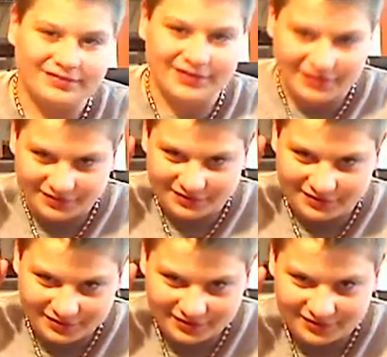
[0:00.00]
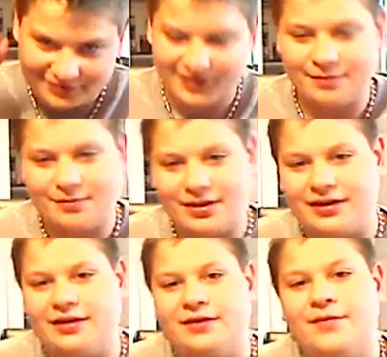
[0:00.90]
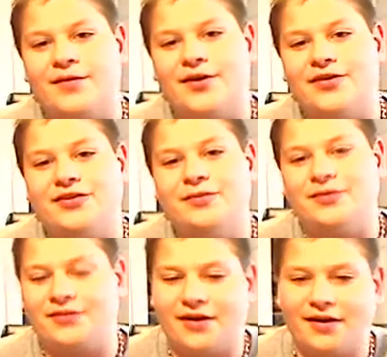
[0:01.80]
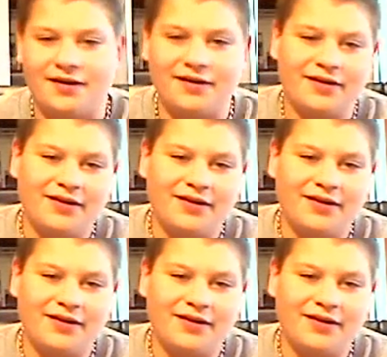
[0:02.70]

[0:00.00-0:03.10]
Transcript: yes, Sandman DWA Superstar,